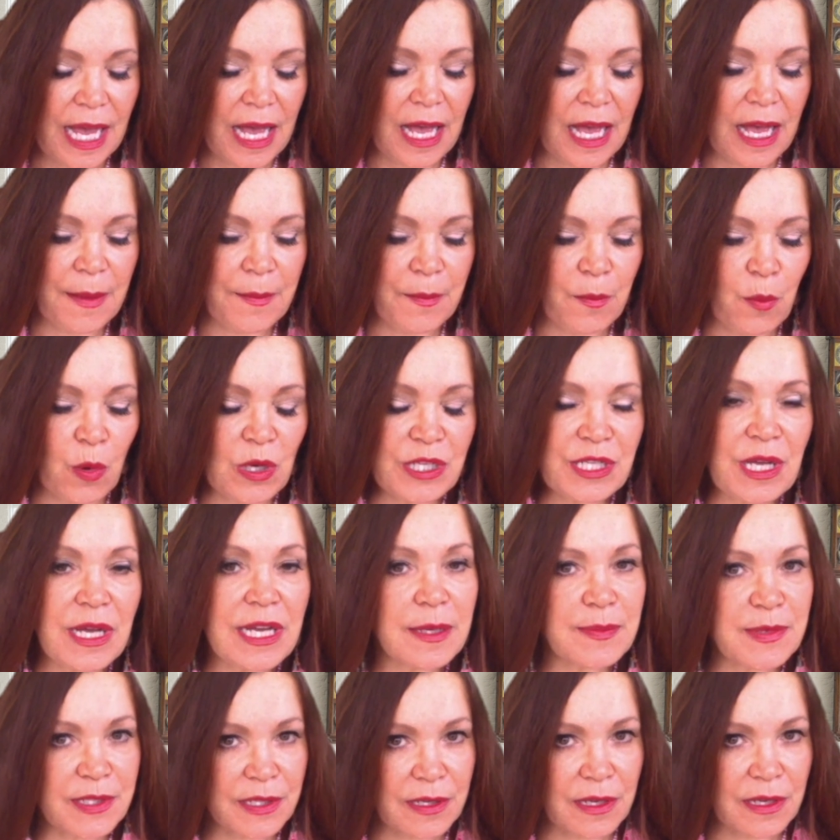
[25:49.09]
What I
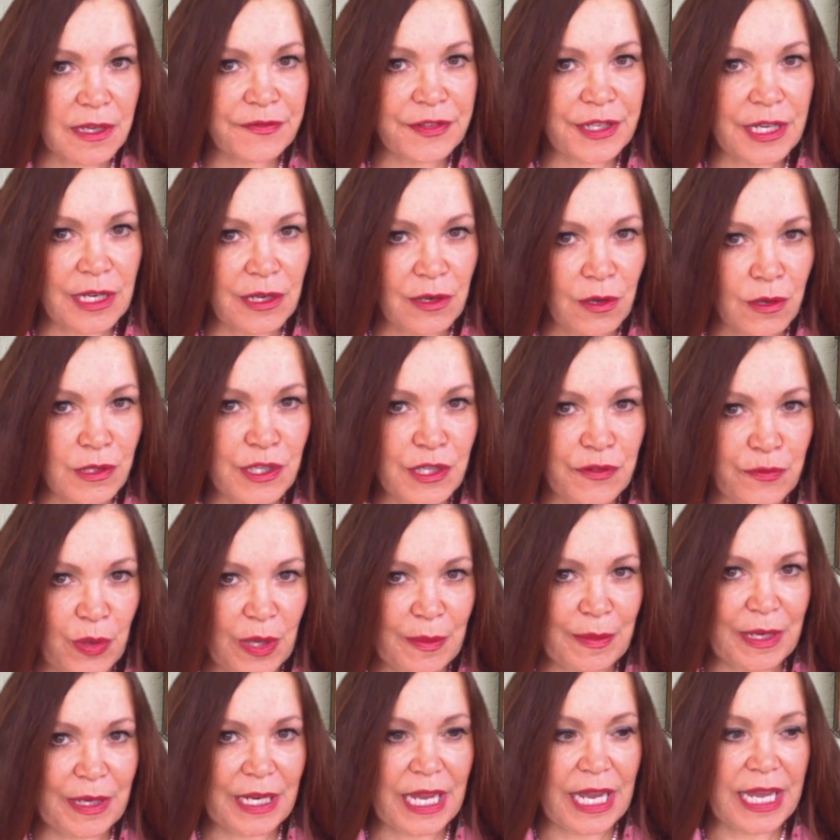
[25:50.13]
observe in a lot of
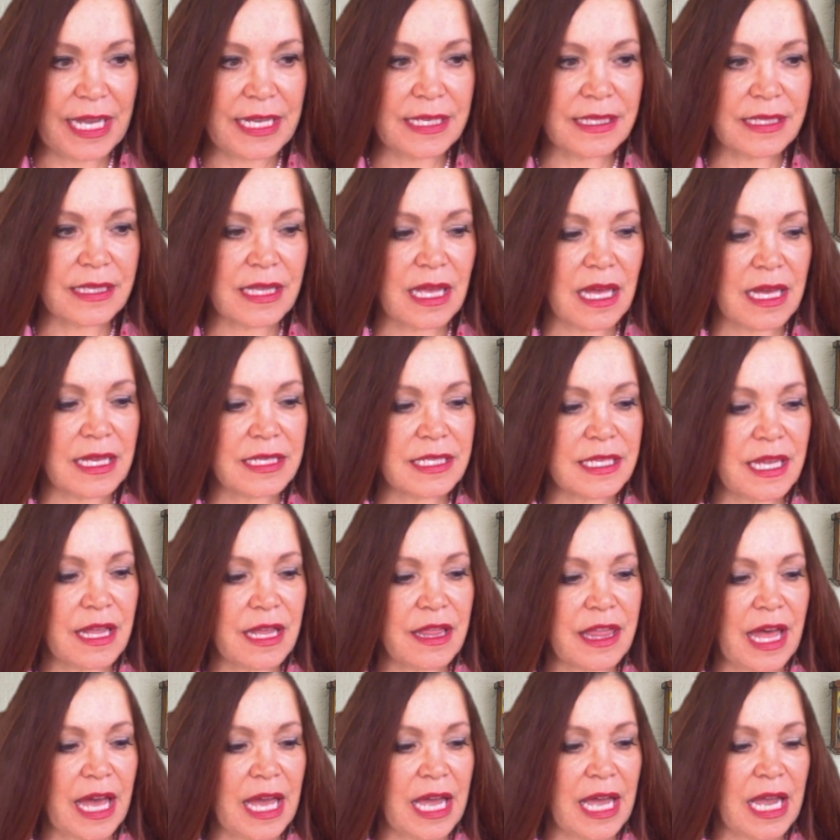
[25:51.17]
women is that
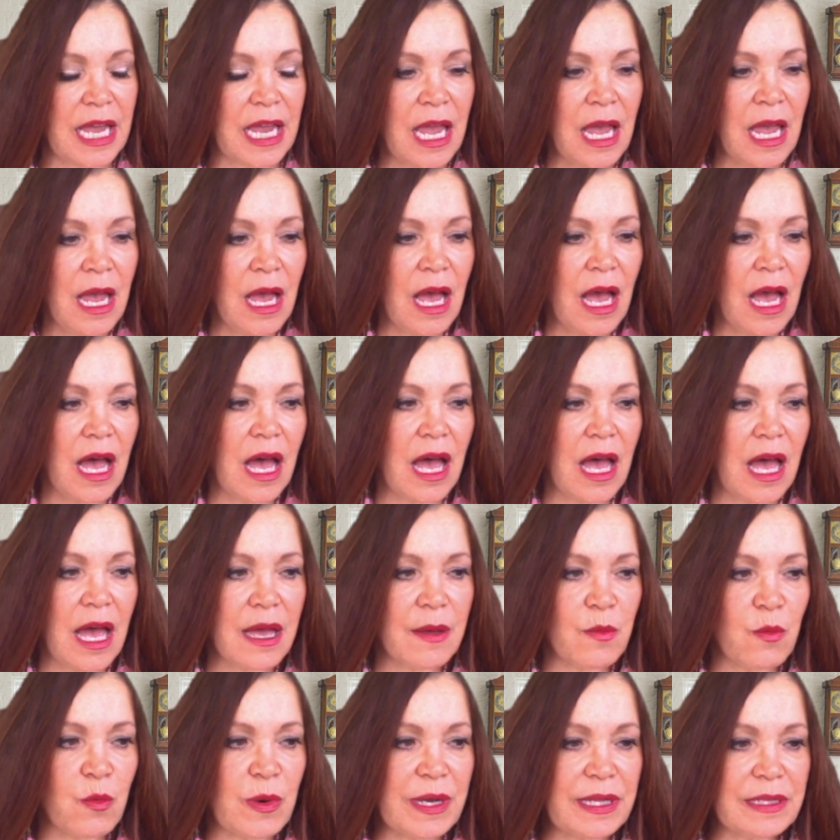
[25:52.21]
they
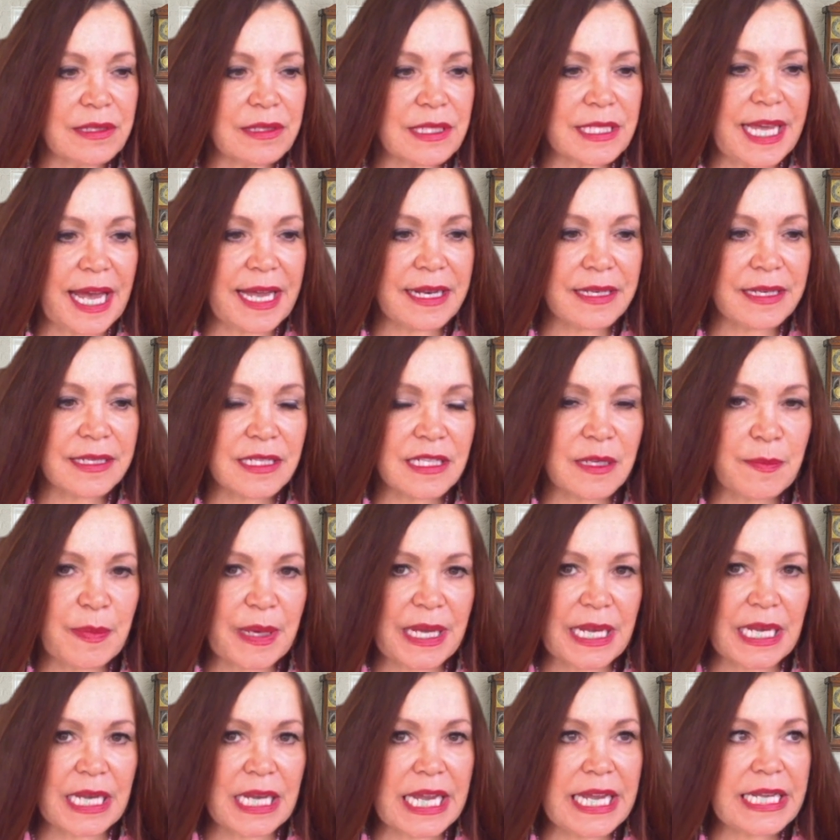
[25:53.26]
will tend to
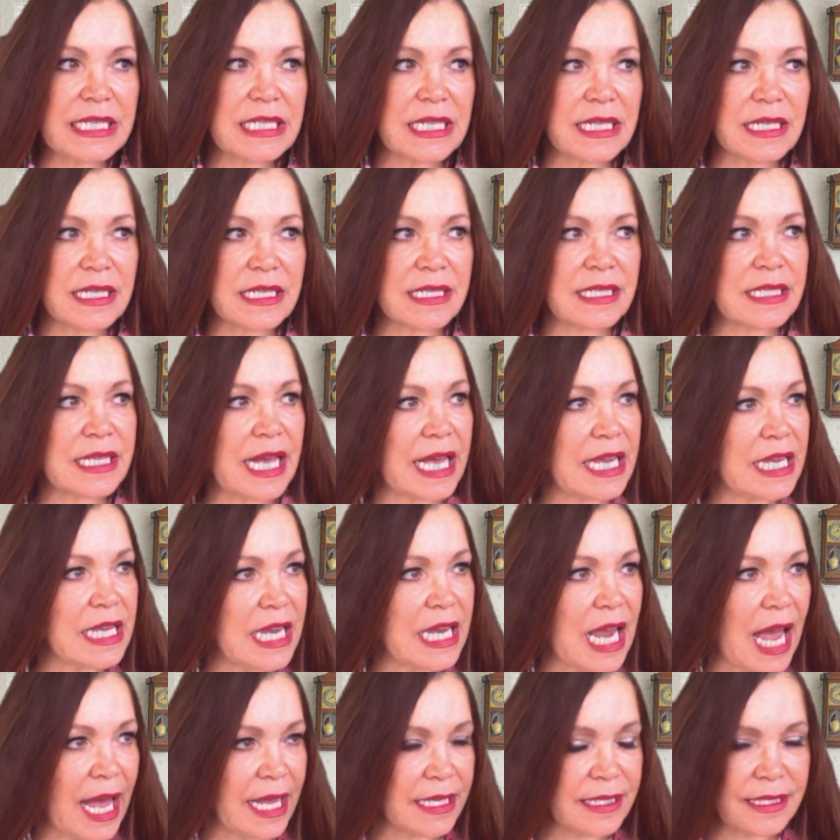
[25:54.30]
be needing to say
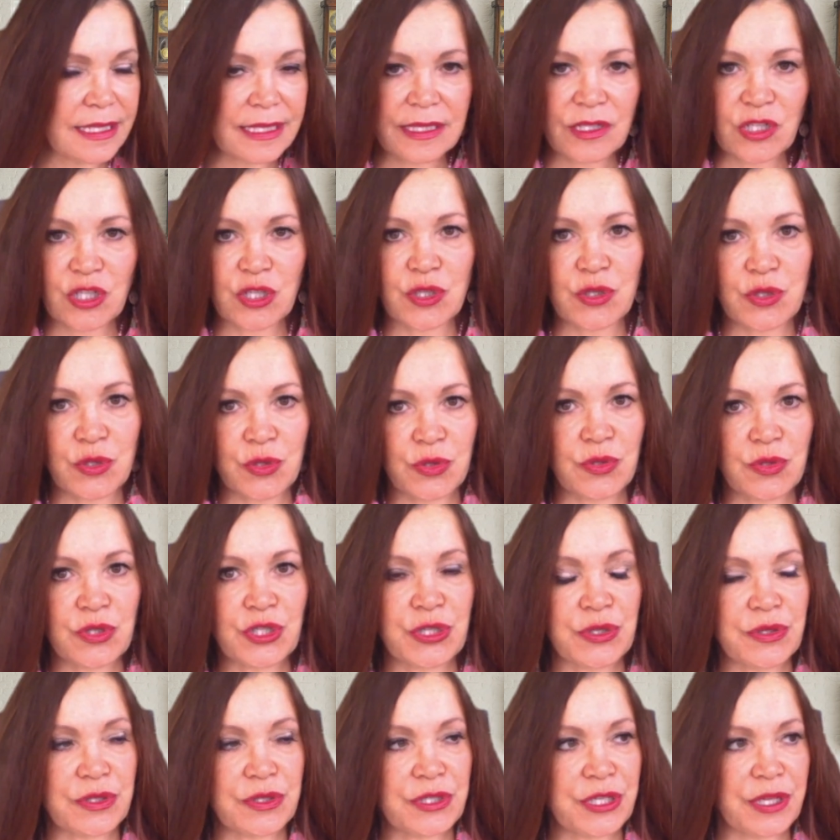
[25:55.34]
yes to
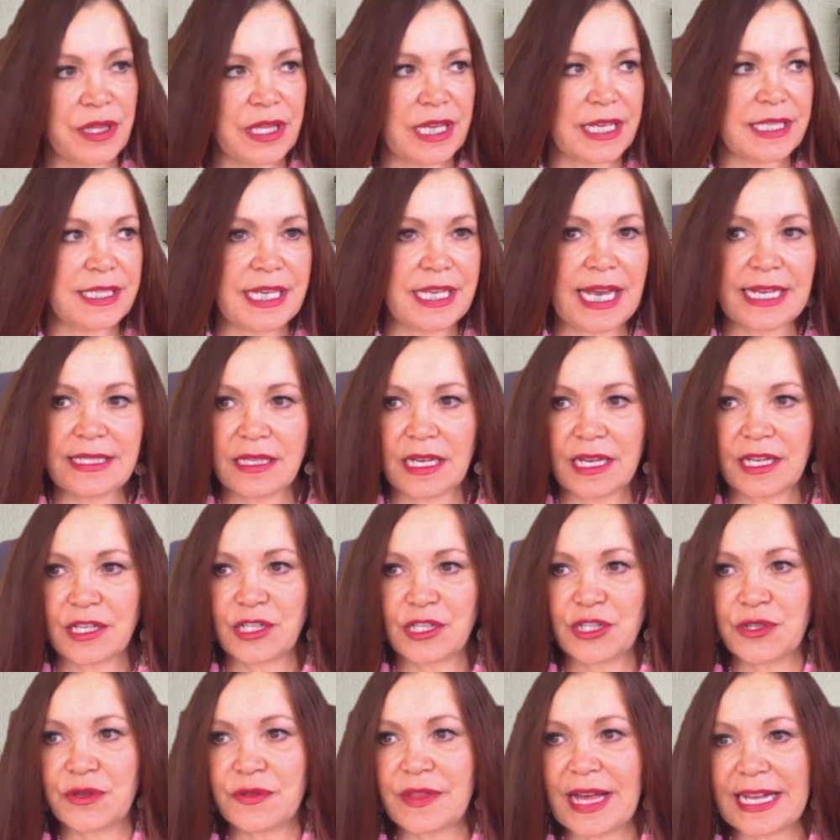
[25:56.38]
this. Yes, I can
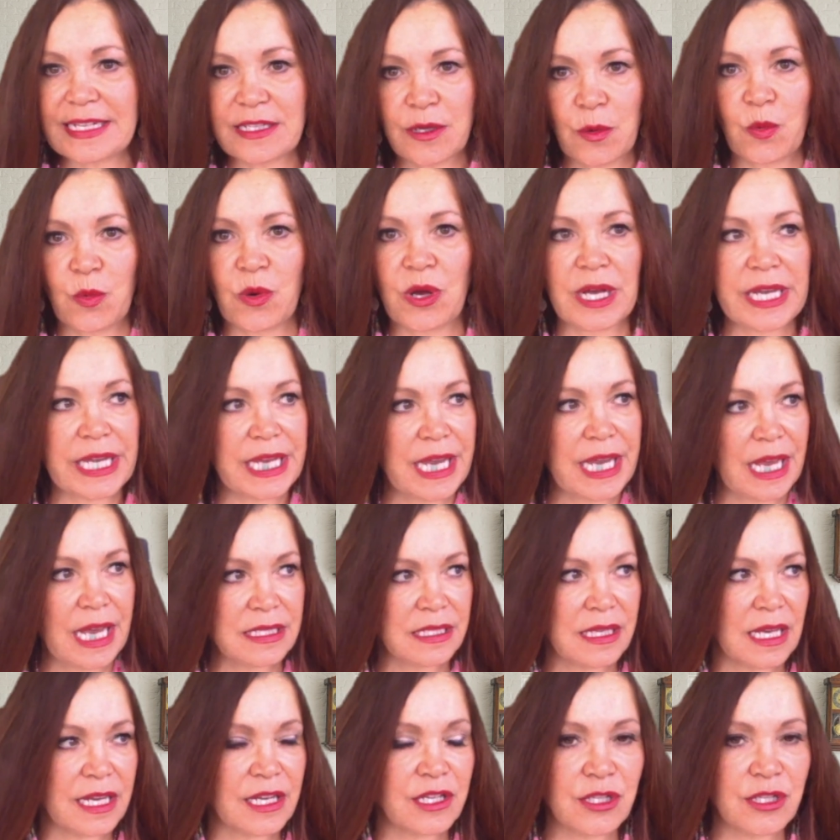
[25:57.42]
do that at work. Yes,
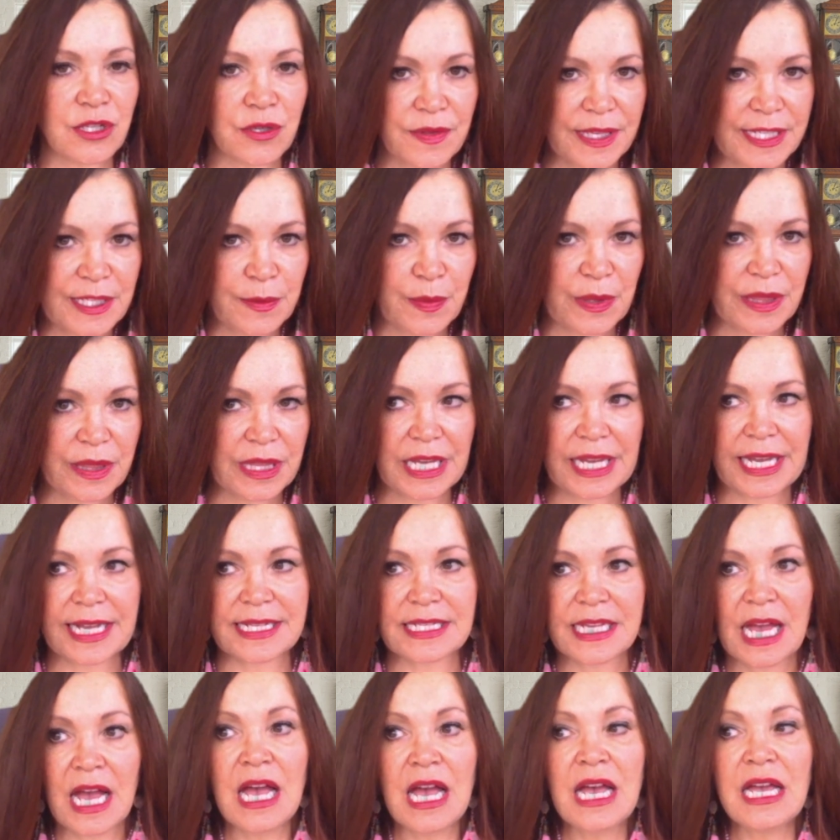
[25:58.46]
I can do this with the kids.
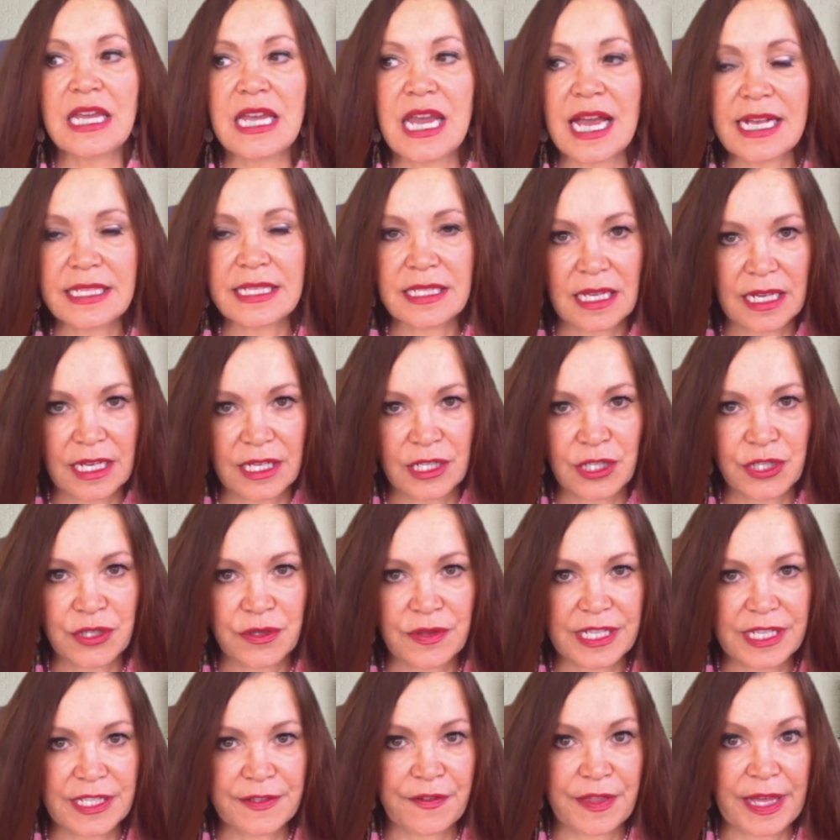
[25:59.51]
Yes, I can do
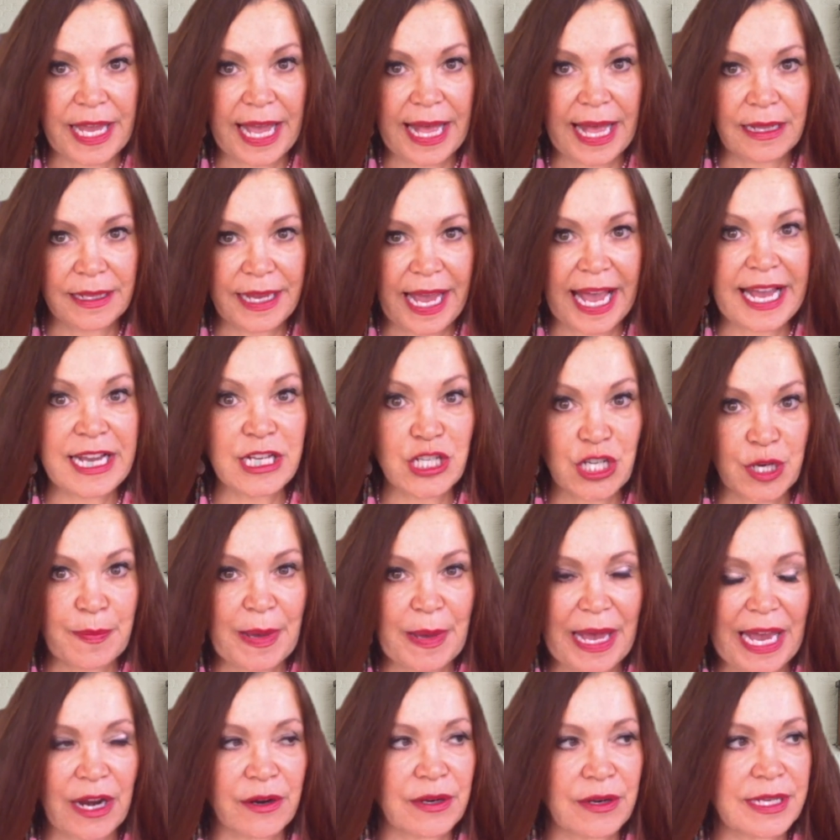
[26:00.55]
this for the aging
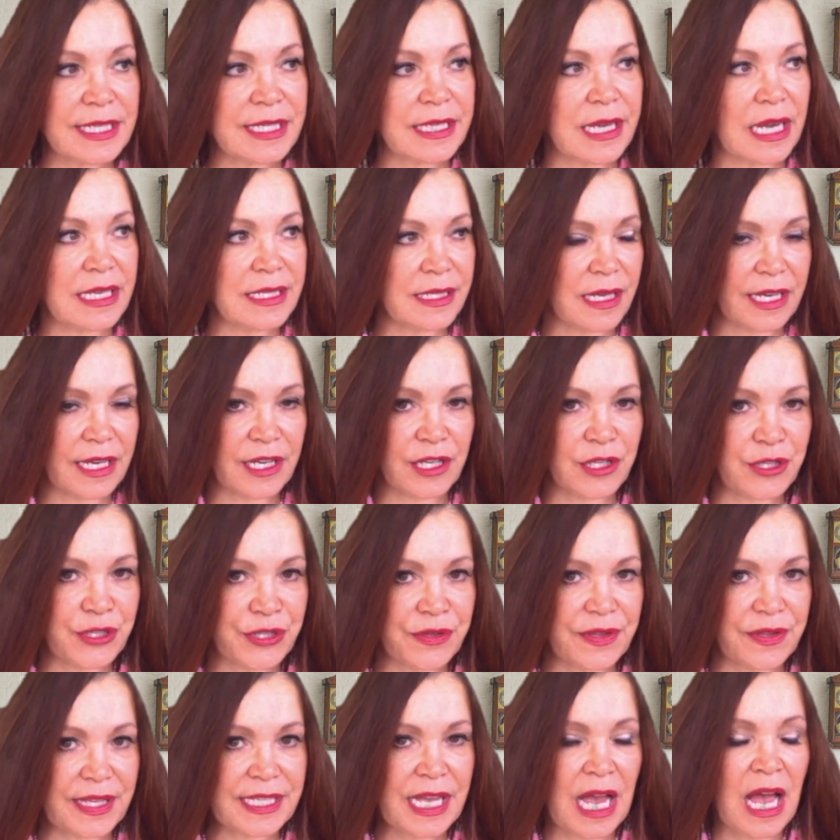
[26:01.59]
parents. Yes, I can do
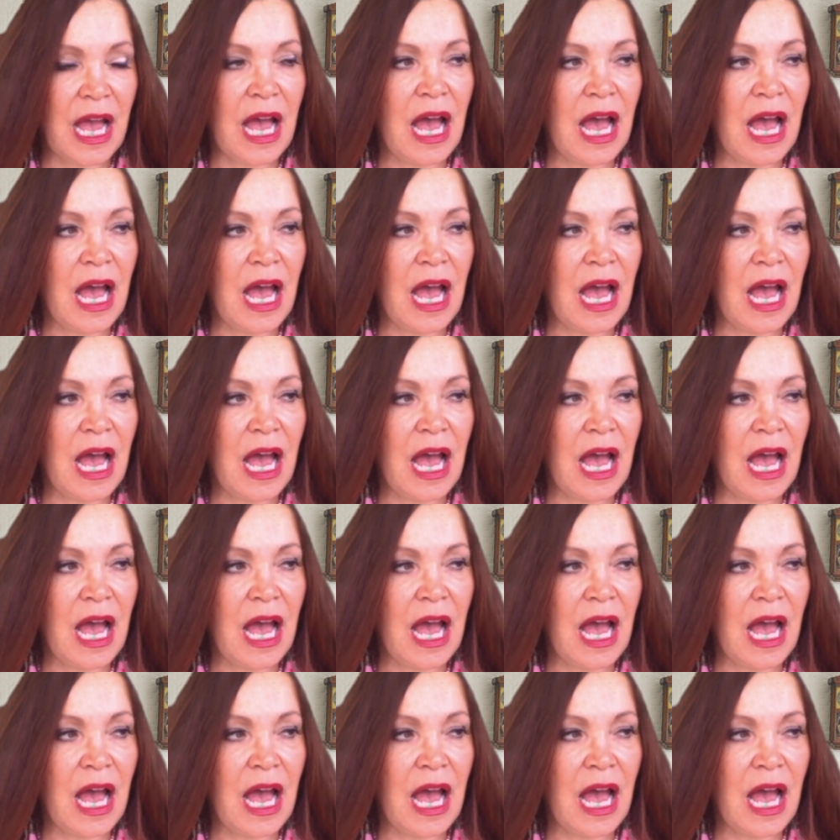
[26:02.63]
this.